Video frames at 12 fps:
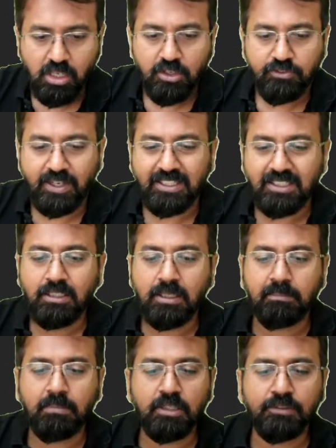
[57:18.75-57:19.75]
find the
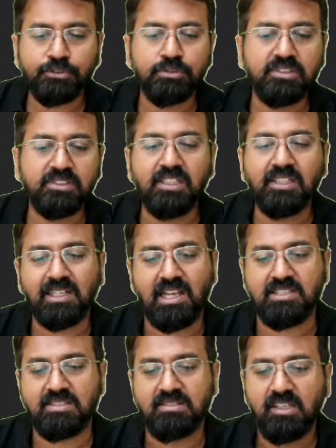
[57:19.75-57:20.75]
number of students in
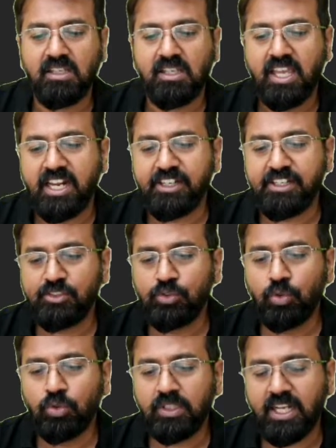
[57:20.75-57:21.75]
class, and it is
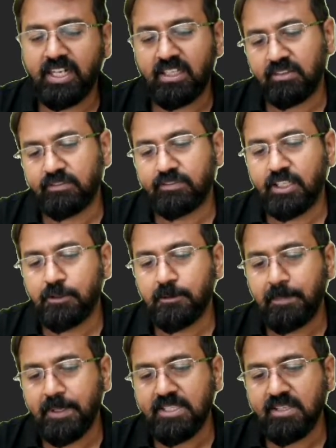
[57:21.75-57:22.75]
known that 1
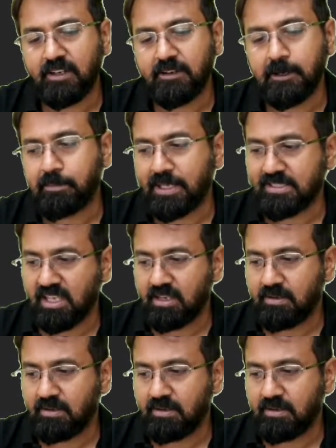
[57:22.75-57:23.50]
rupees 100 paisa.